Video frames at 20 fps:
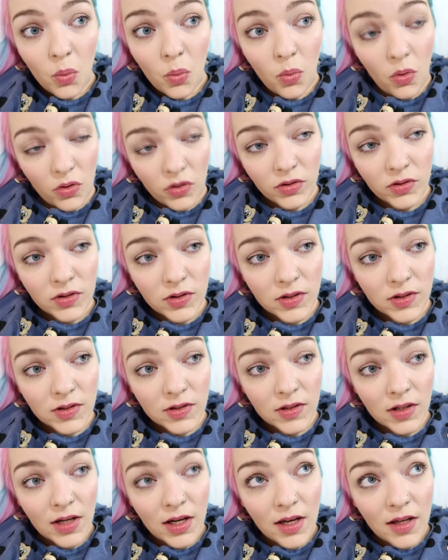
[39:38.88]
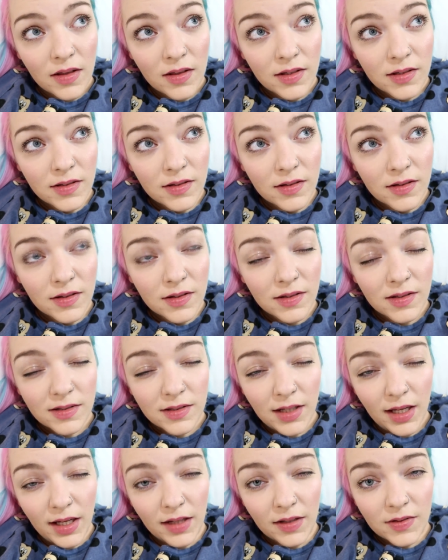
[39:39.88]
once. This is the
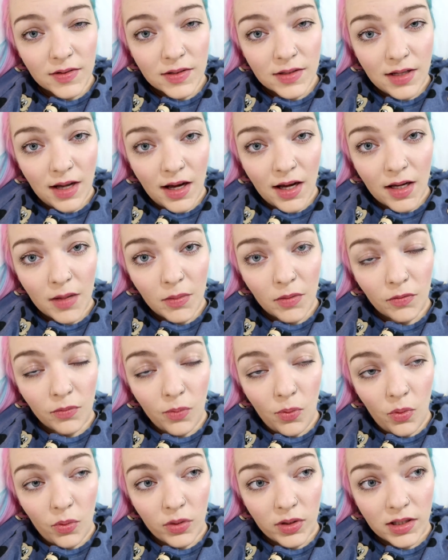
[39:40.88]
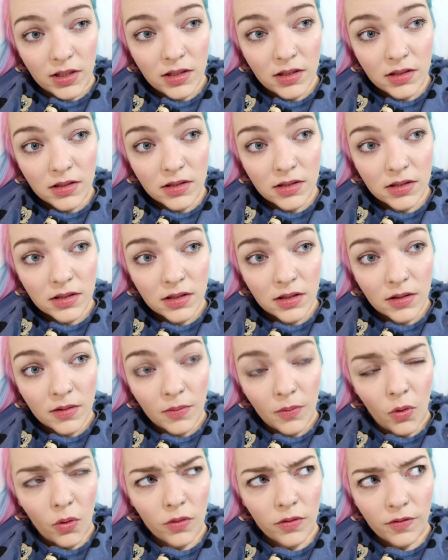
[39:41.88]
sixth time I've worn it,
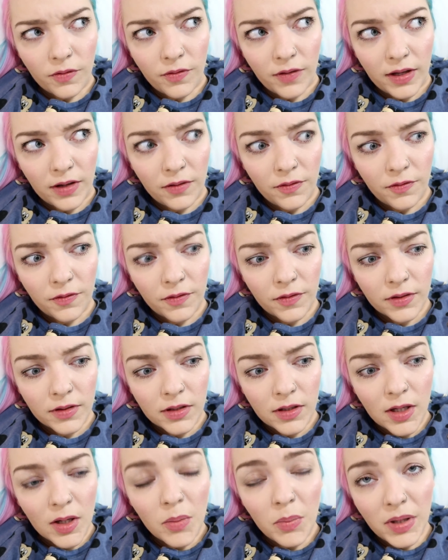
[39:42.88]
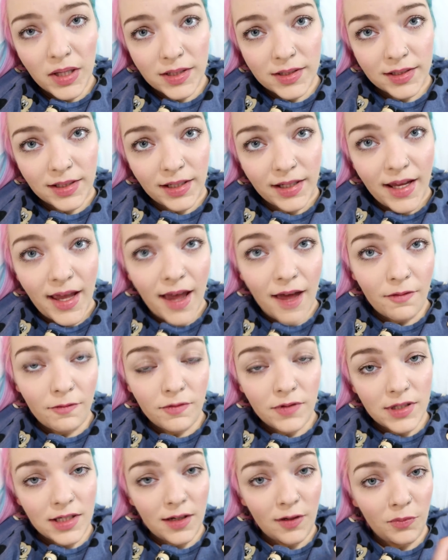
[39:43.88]
or the fifth. Basically,
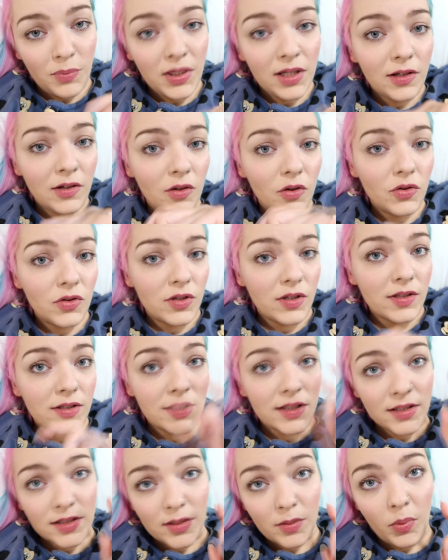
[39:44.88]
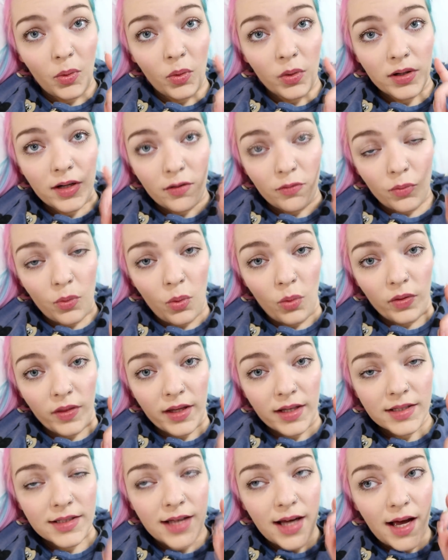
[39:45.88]
every day I've been in London since I bought it, I've worn
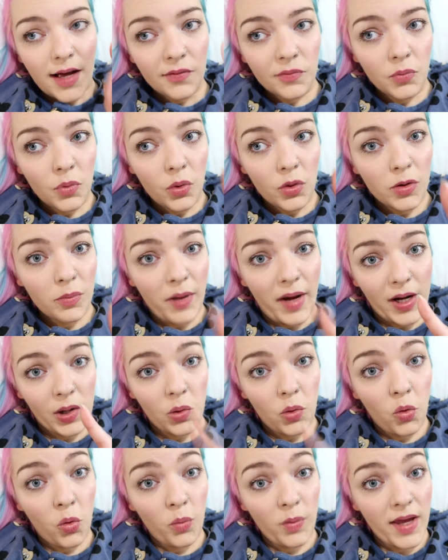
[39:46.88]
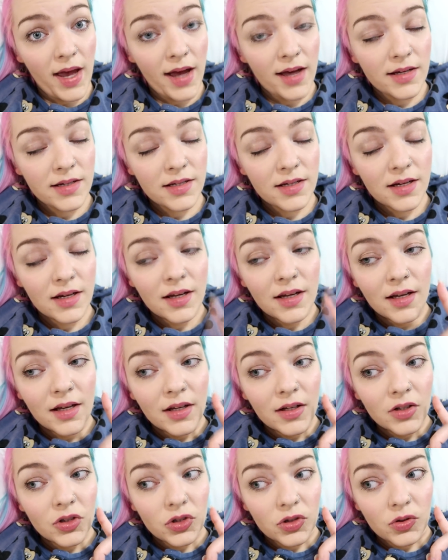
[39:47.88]
this. I haven't worn it back home yet,
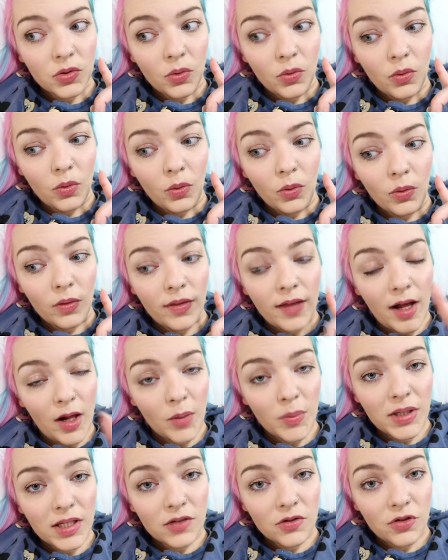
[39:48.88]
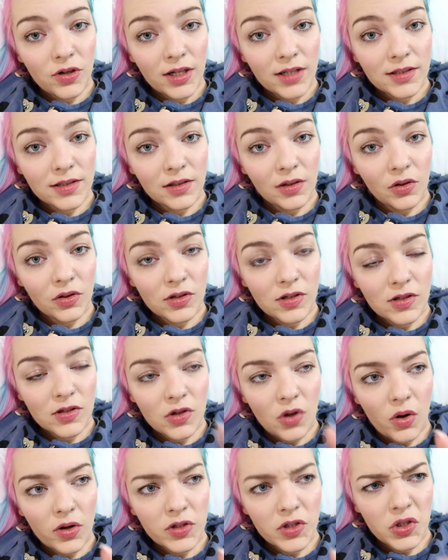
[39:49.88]
so that'll be interesting, because
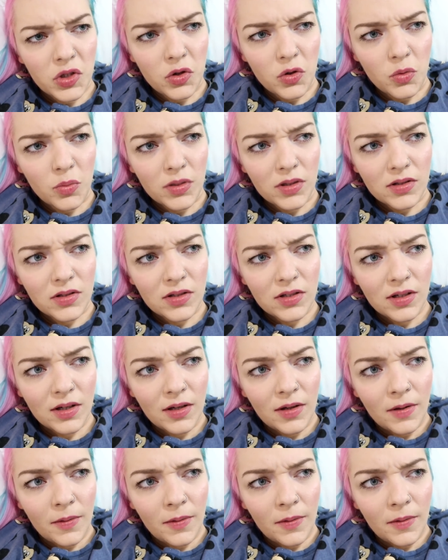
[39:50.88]
it's not as humid